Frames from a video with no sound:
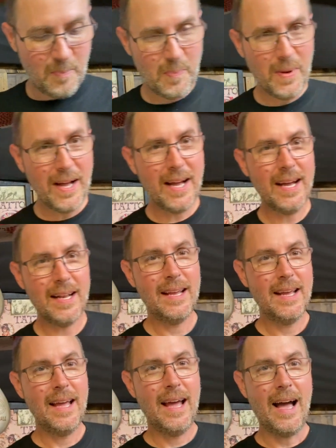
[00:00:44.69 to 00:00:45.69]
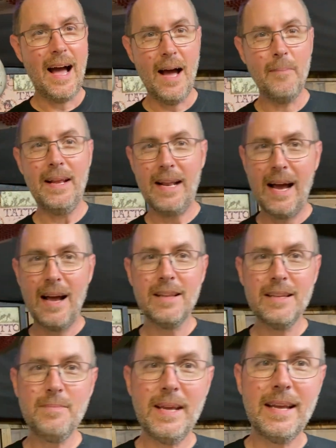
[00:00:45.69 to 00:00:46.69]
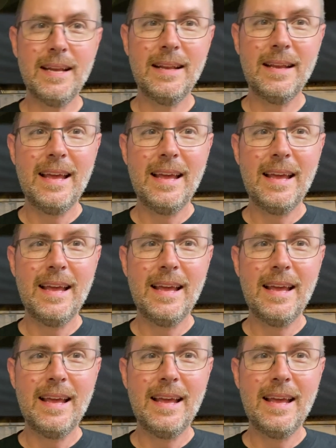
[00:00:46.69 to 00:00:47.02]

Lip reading: But I mean, I'll admit,